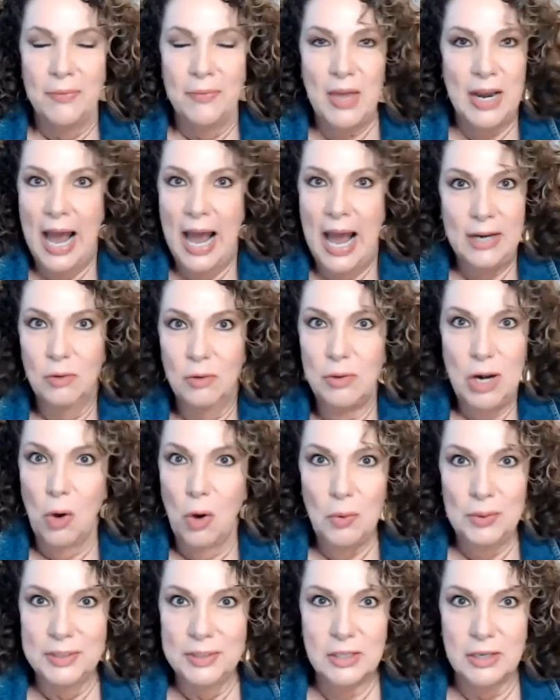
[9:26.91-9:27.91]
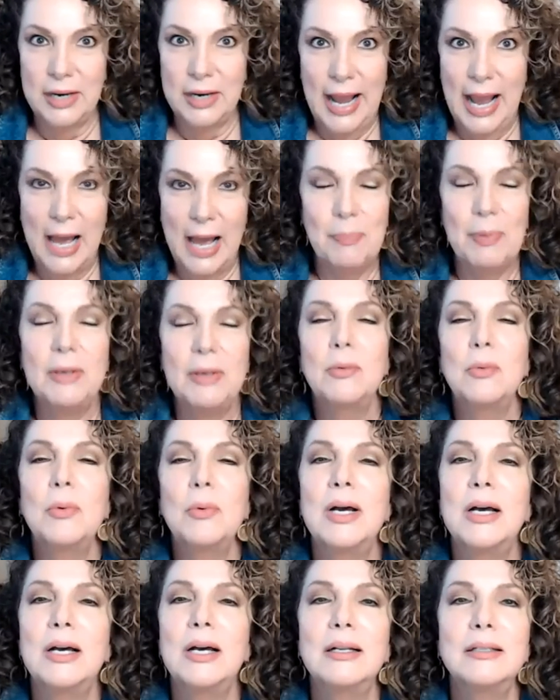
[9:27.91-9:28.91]
Then I don't know what's going to happen.
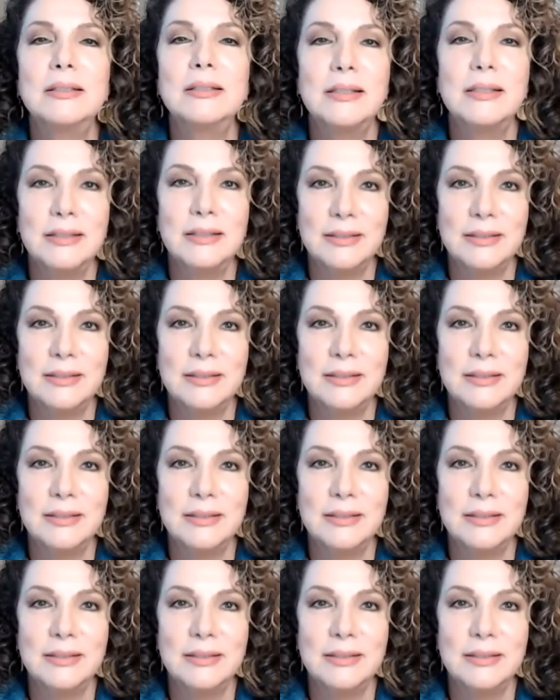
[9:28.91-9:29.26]
Well,